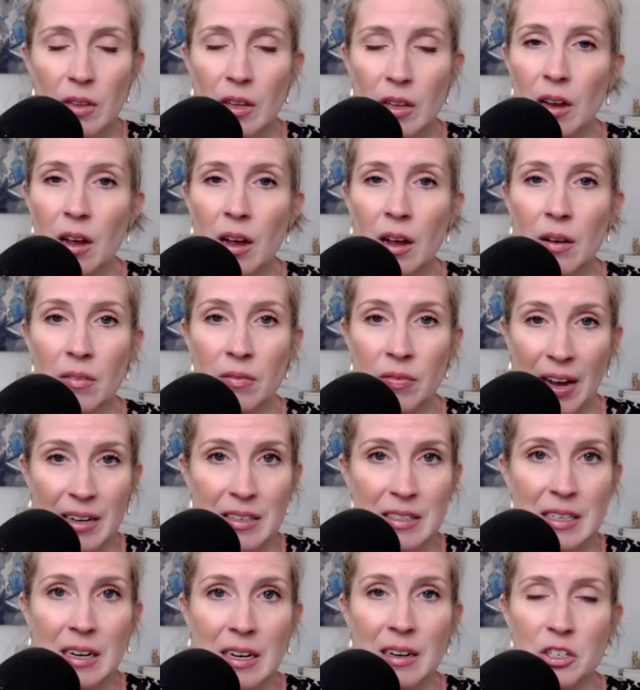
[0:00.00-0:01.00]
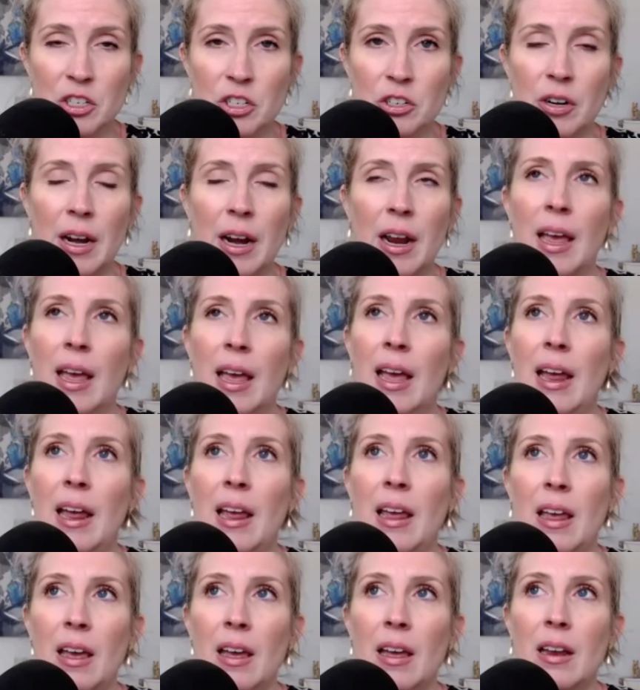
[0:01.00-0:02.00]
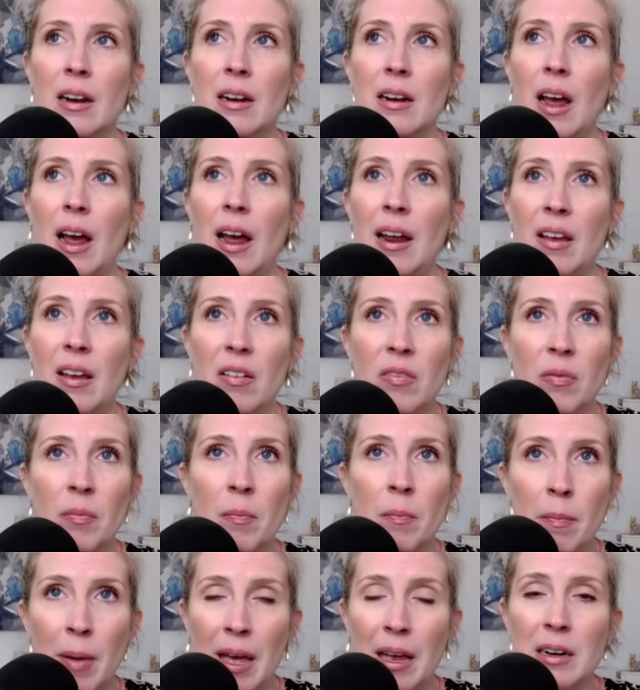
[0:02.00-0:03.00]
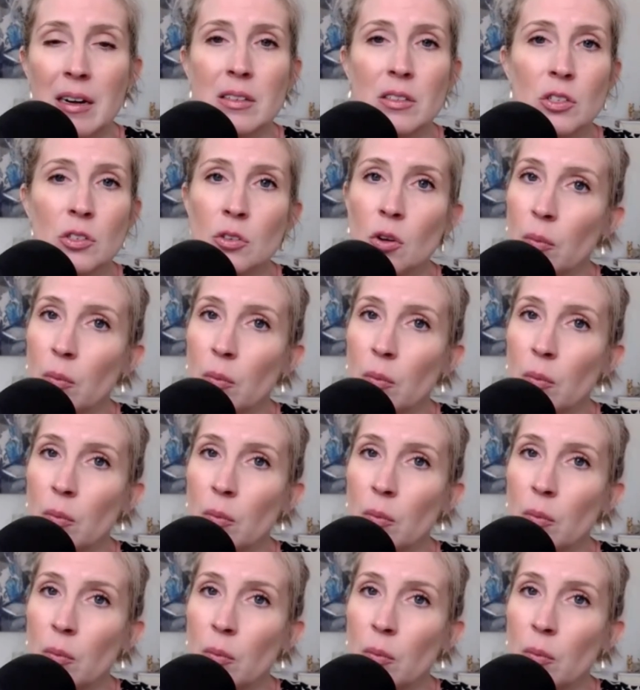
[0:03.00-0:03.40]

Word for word: a vaccine injury. And I have met so